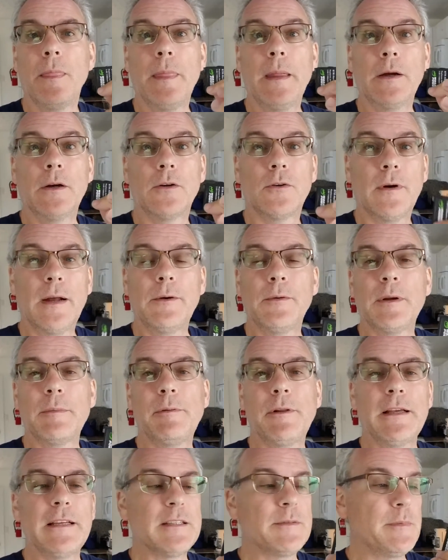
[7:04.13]
They're great
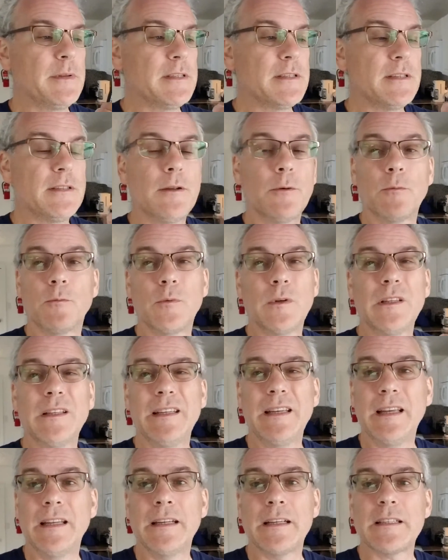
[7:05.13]
replacements. They're
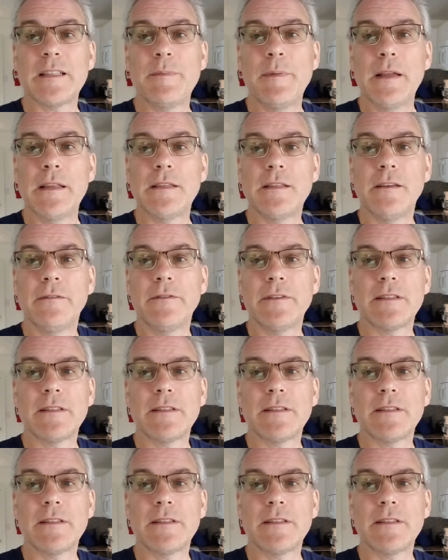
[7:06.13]
really inexpensive.